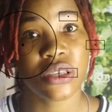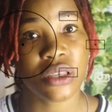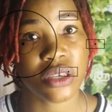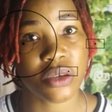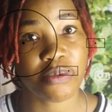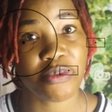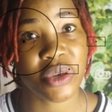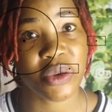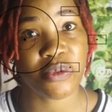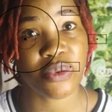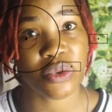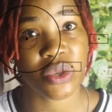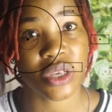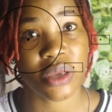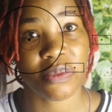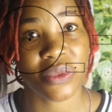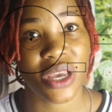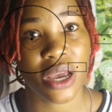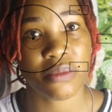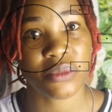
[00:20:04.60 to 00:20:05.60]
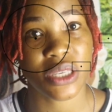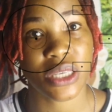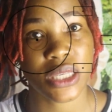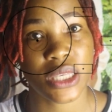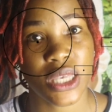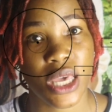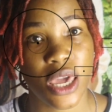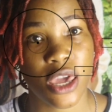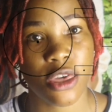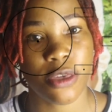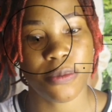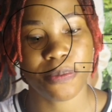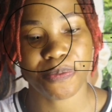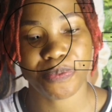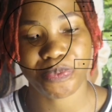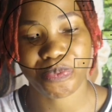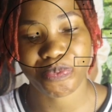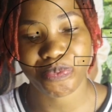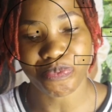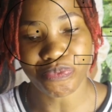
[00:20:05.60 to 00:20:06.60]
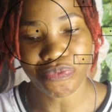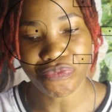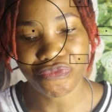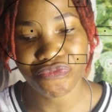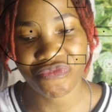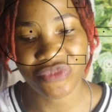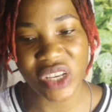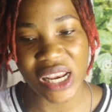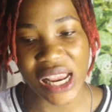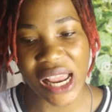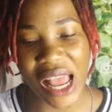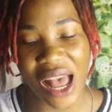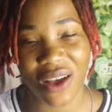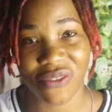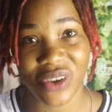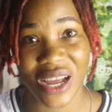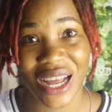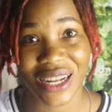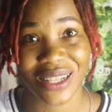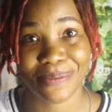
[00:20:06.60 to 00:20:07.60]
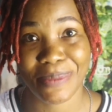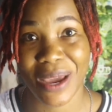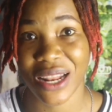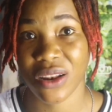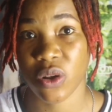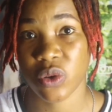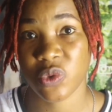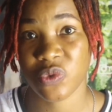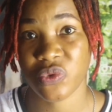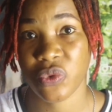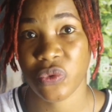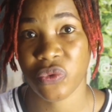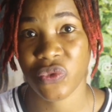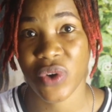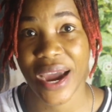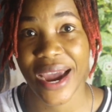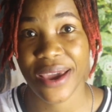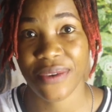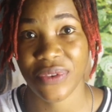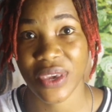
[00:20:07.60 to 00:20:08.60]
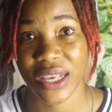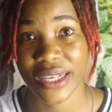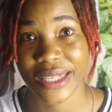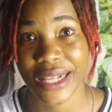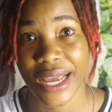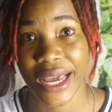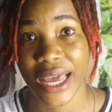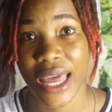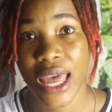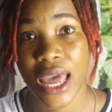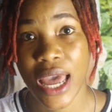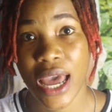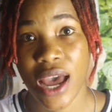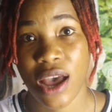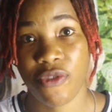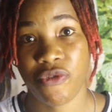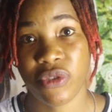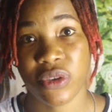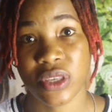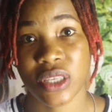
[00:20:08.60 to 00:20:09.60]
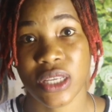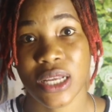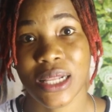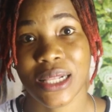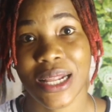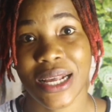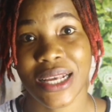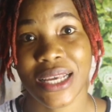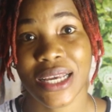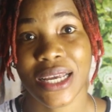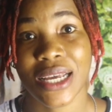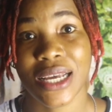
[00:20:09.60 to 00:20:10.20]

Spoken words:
some people sometimes they say, I've had my locks for 5 years, like I think like